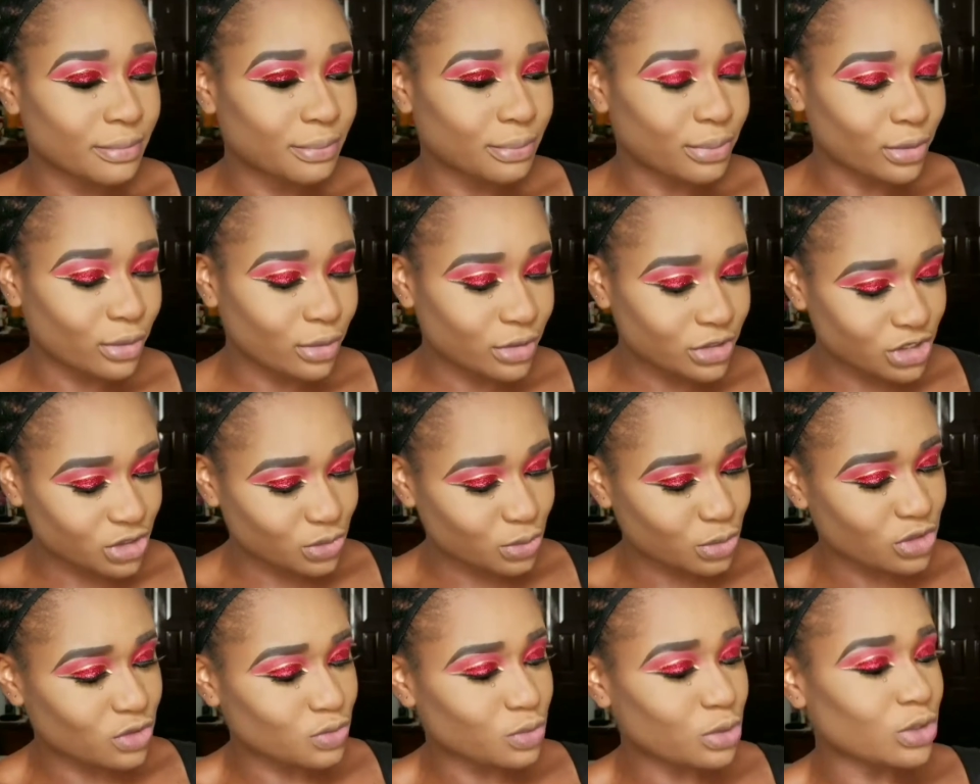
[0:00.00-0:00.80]
blush
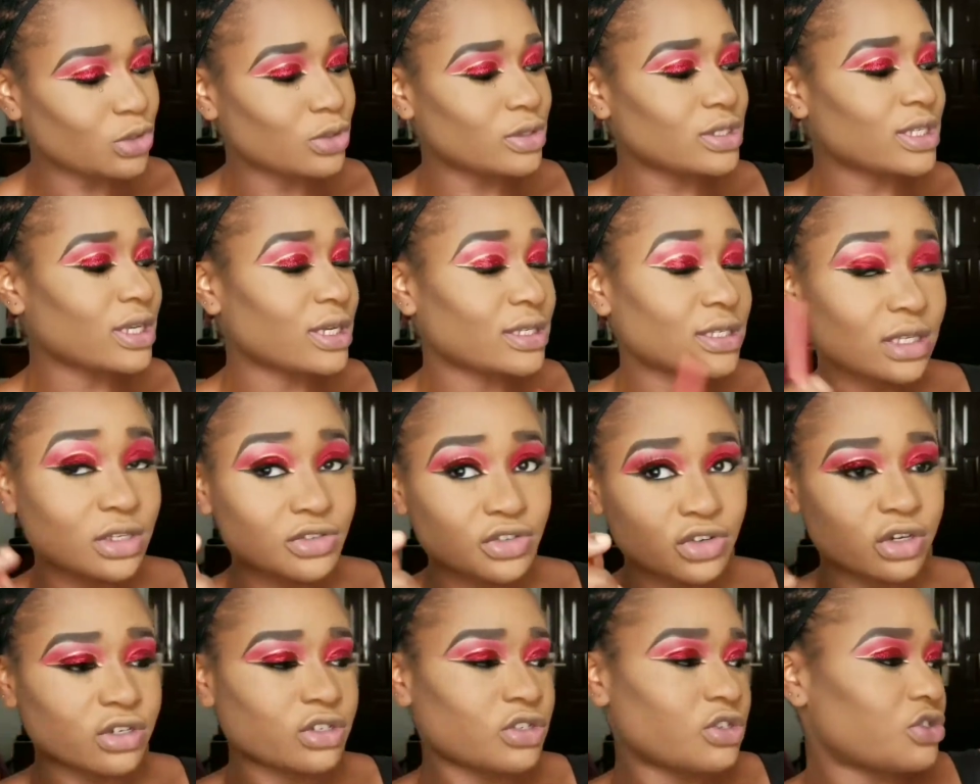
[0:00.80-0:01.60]
which we used as our
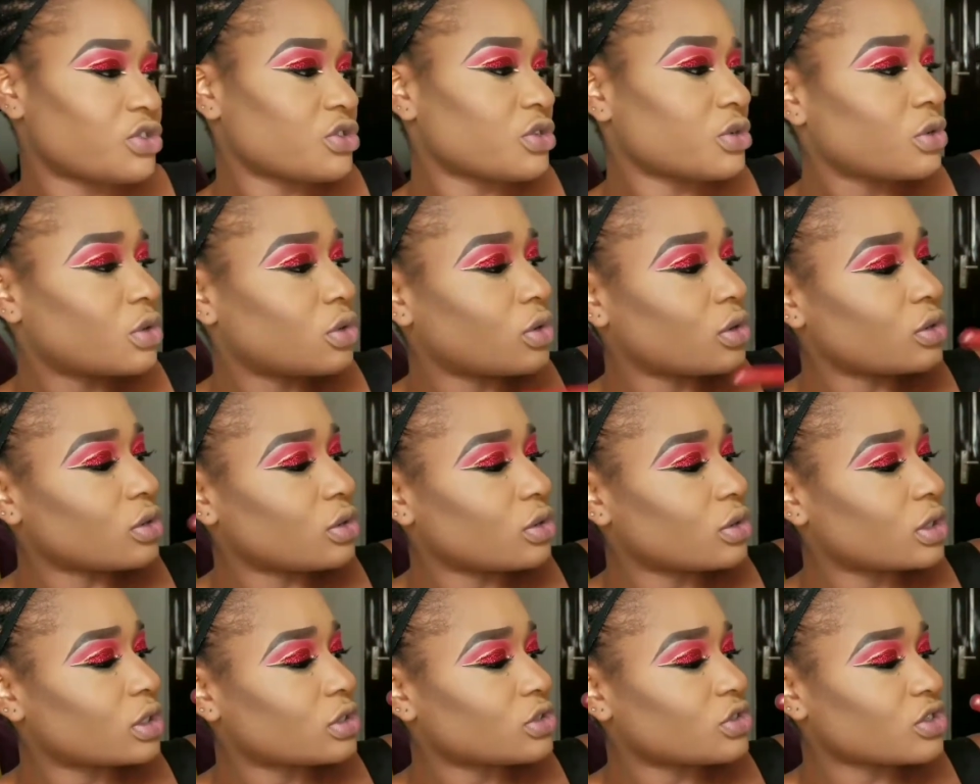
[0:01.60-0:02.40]
transition
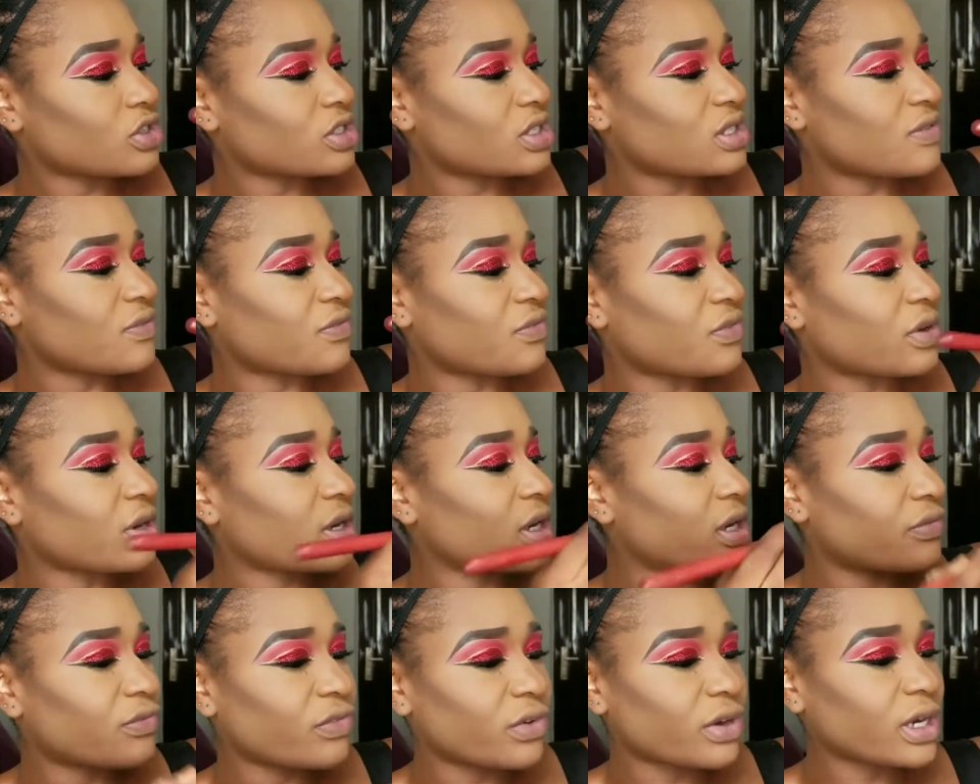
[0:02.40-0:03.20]
color. Just a
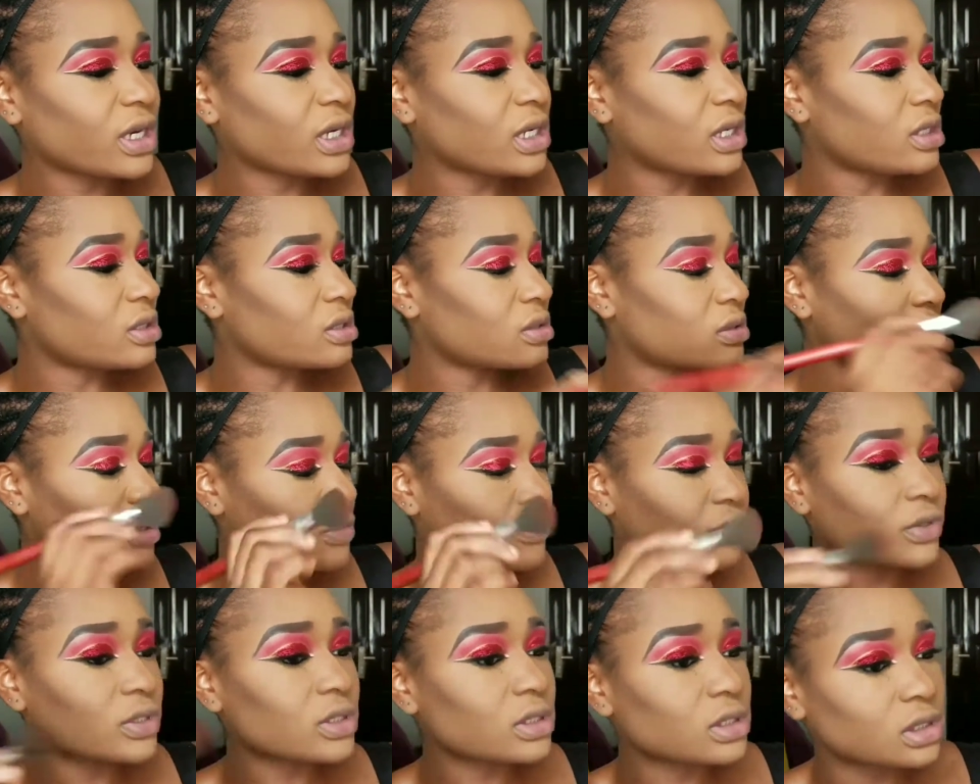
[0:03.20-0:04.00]
very little
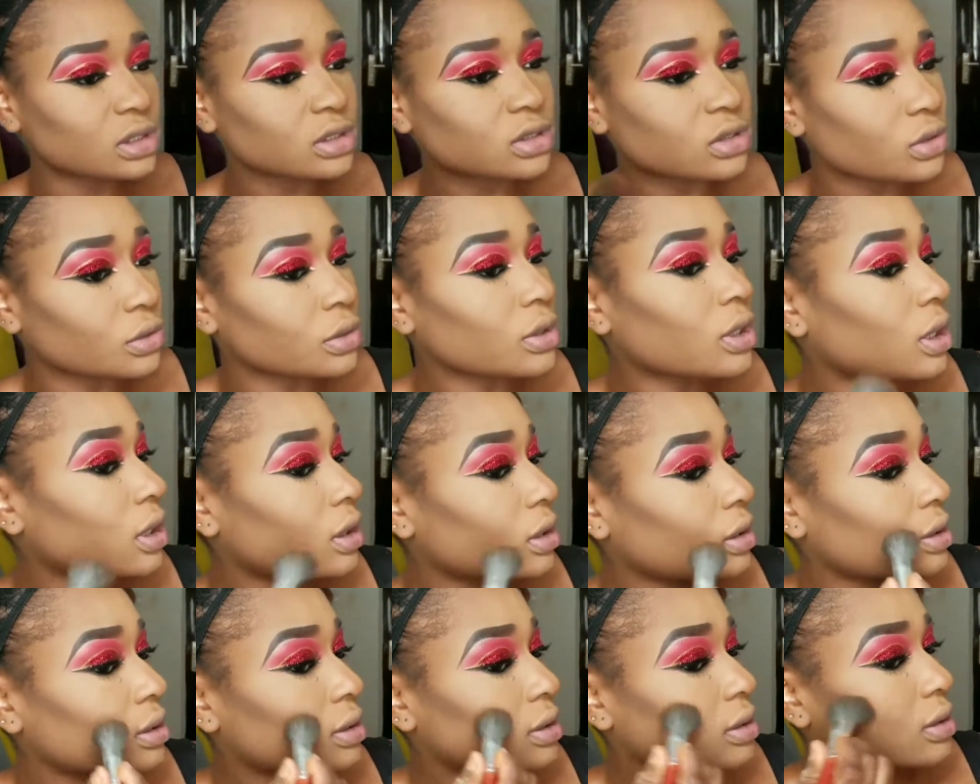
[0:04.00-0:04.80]
of it is
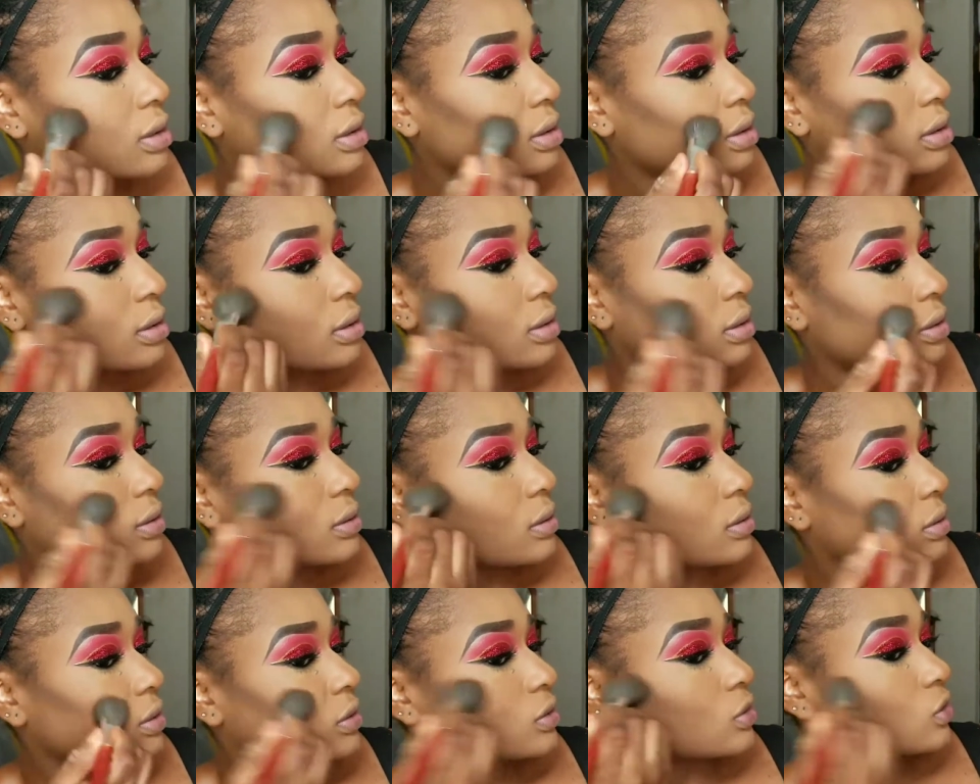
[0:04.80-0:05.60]
okay,
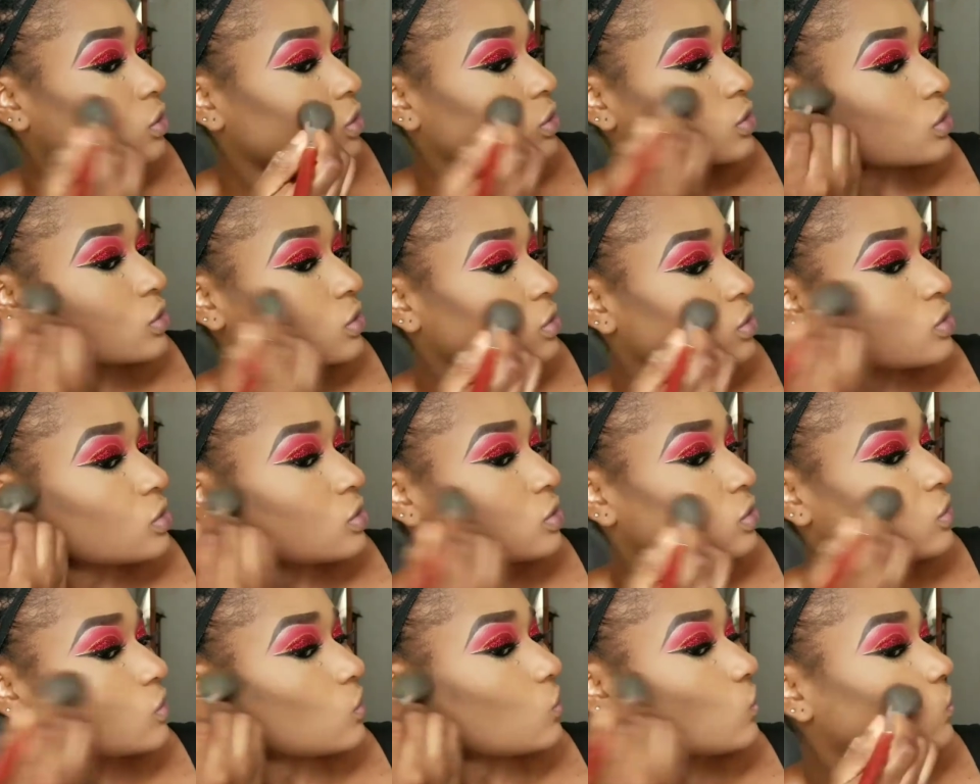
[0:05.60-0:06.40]

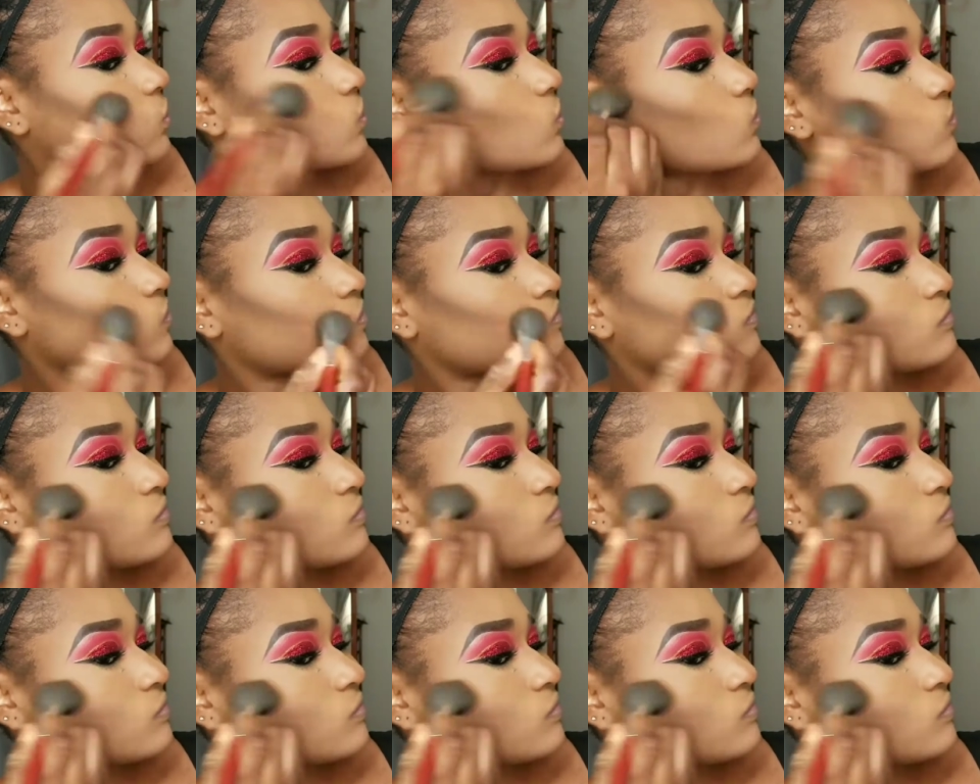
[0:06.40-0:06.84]
just to